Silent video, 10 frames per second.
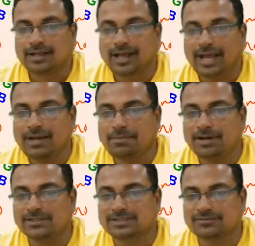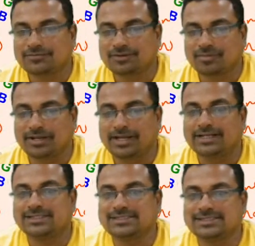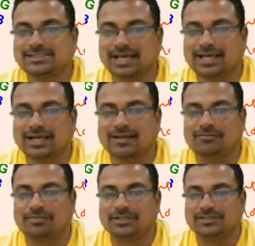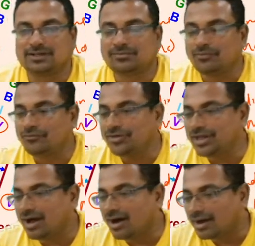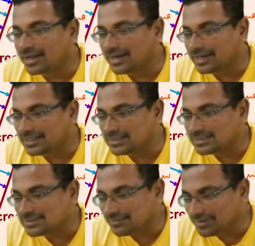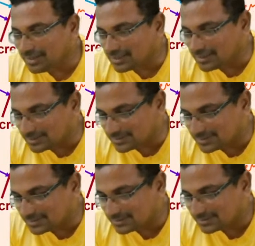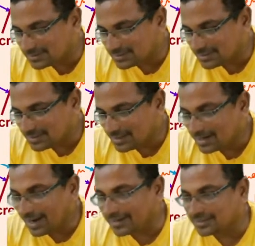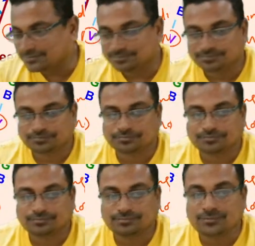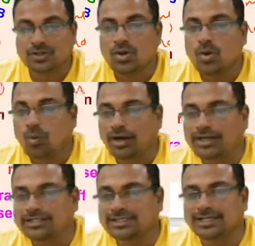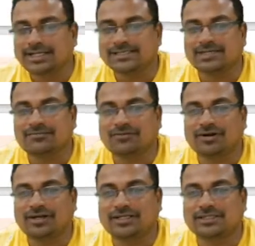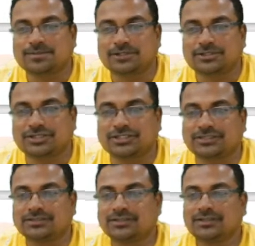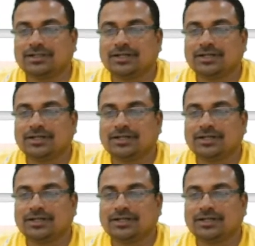The light passing from it. This is the angle of prism. We are getting the 7 colors. Right. What is the reason for dispersion?